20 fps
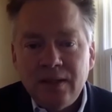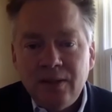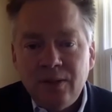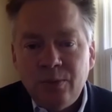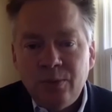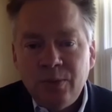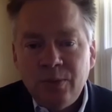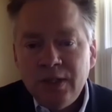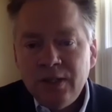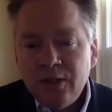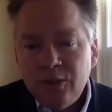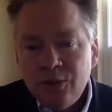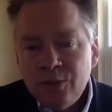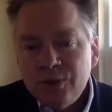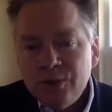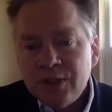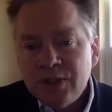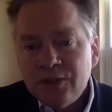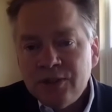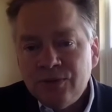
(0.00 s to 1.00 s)
We in the
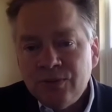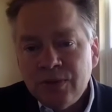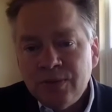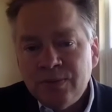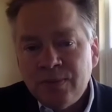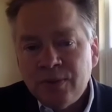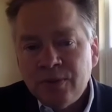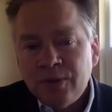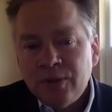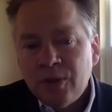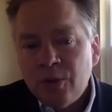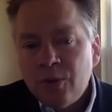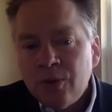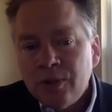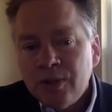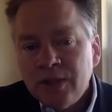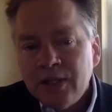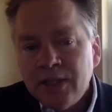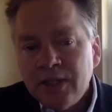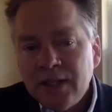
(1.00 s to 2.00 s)
news industry, both
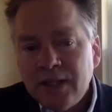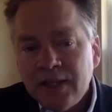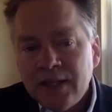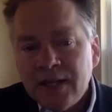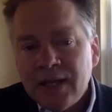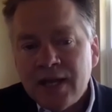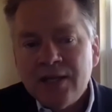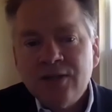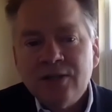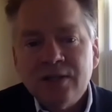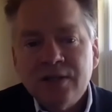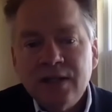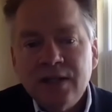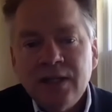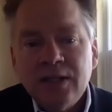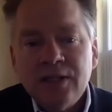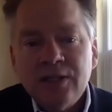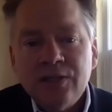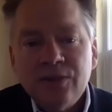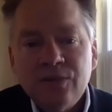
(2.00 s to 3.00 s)
locally and nationally,
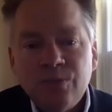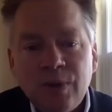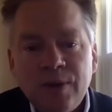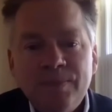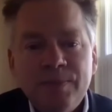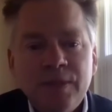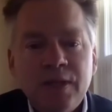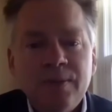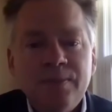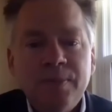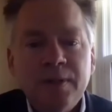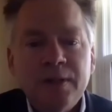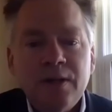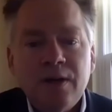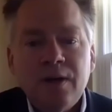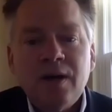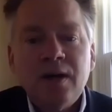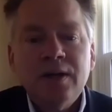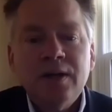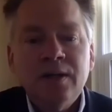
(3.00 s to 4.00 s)
get swept up and
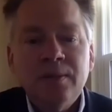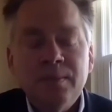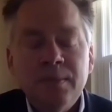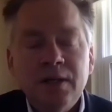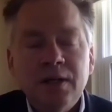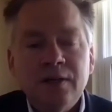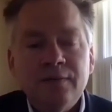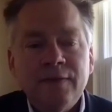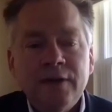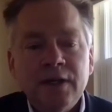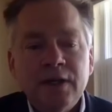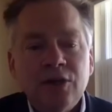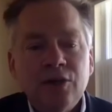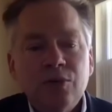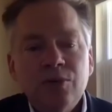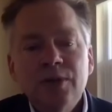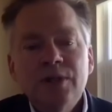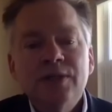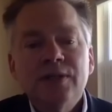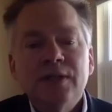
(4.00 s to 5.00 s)
caught in the middle of an
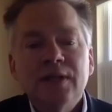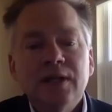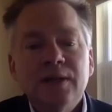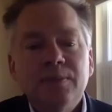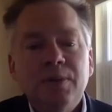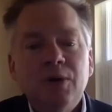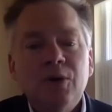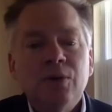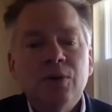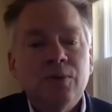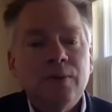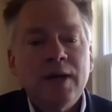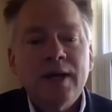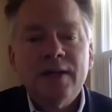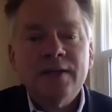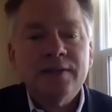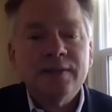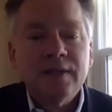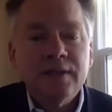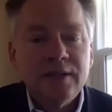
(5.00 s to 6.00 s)
increasingly
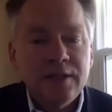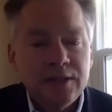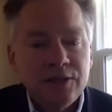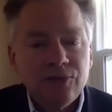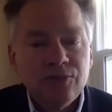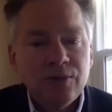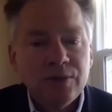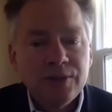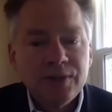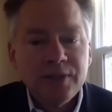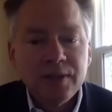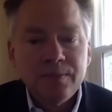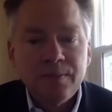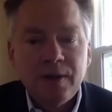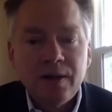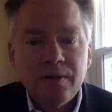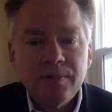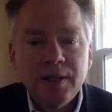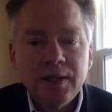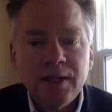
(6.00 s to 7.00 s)
polarized and distrusting
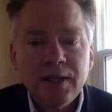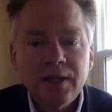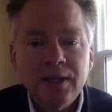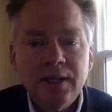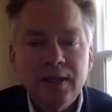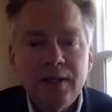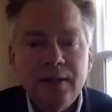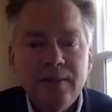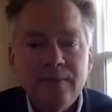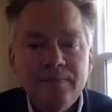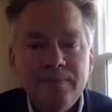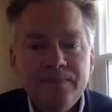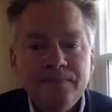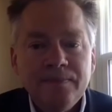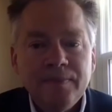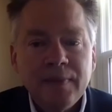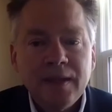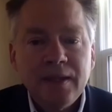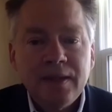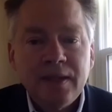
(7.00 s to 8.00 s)
public
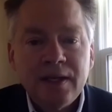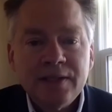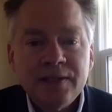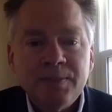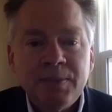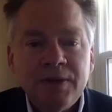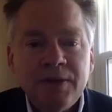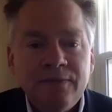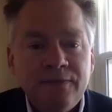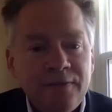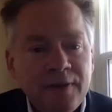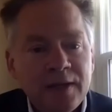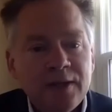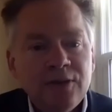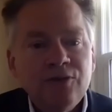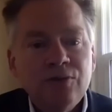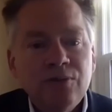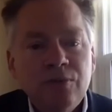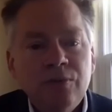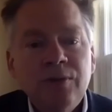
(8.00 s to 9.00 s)
that has been fed
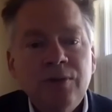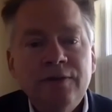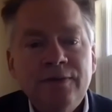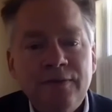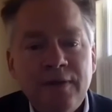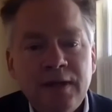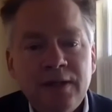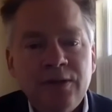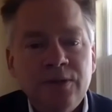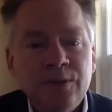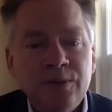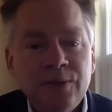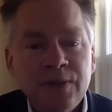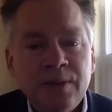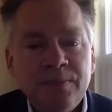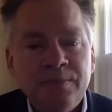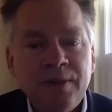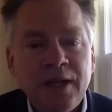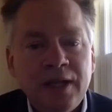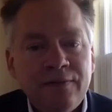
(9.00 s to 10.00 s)
truly fake news
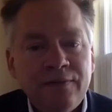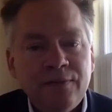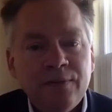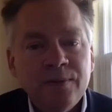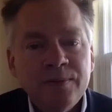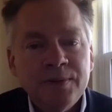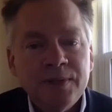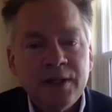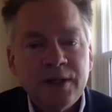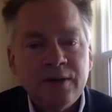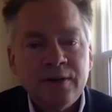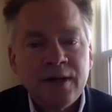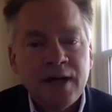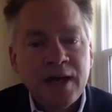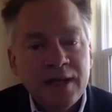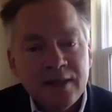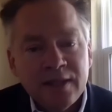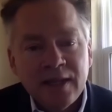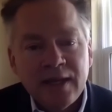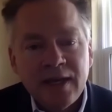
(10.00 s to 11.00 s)
on platforms that are
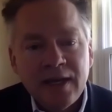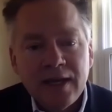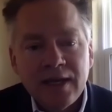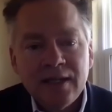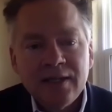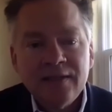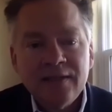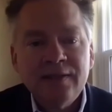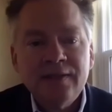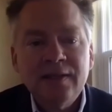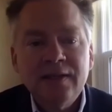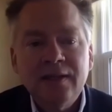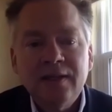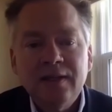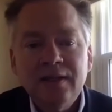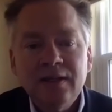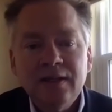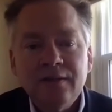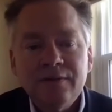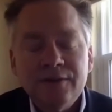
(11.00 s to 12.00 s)
not in the hands
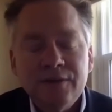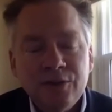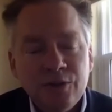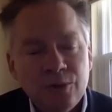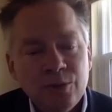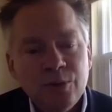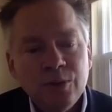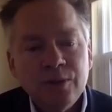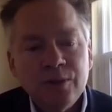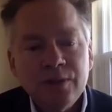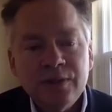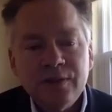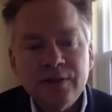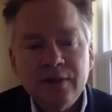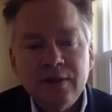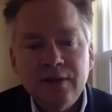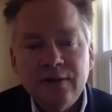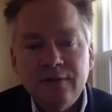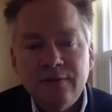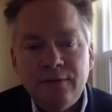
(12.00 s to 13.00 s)
of stewards
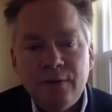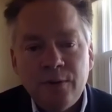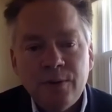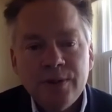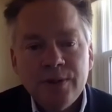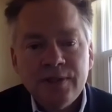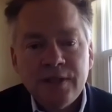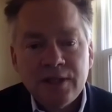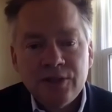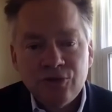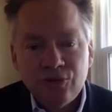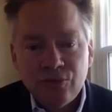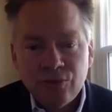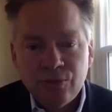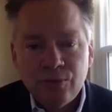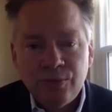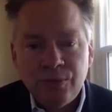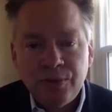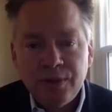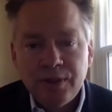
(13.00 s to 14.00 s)
focused on
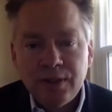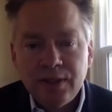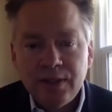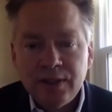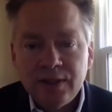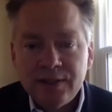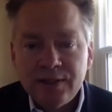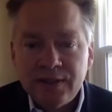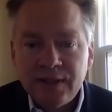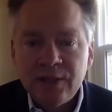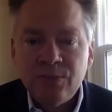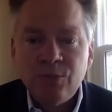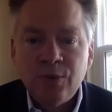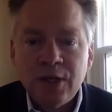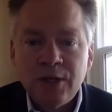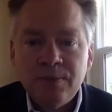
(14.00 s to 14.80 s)
truth in the same way